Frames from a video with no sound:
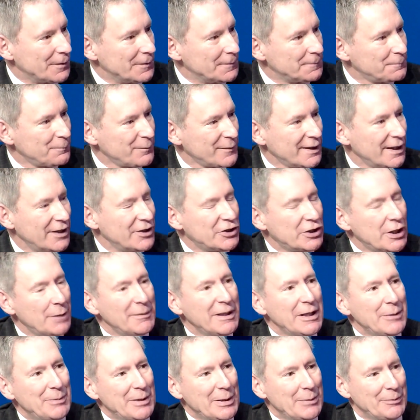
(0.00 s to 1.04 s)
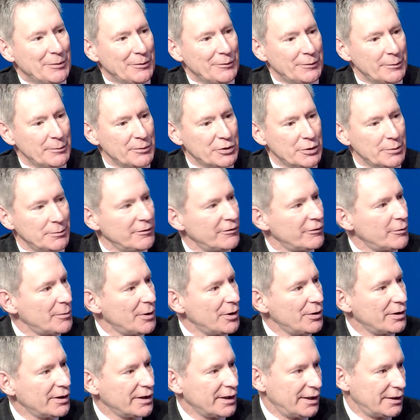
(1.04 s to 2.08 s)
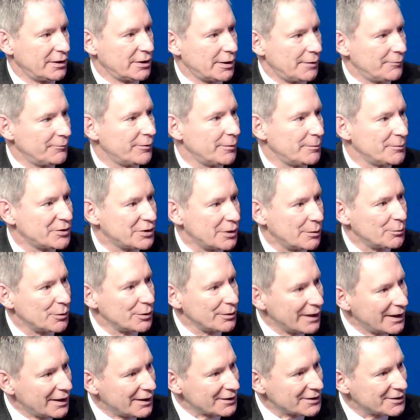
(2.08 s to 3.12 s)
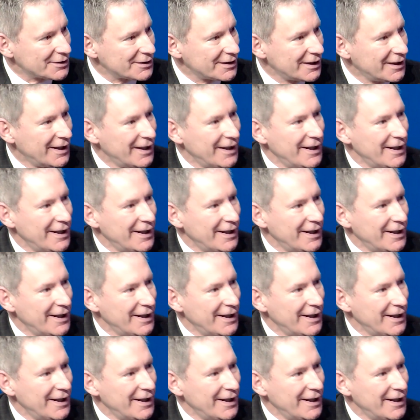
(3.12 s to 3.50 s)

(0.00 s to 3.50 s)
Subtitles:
Mm-hmm. And so many people from Subaru America had come from somewhere else.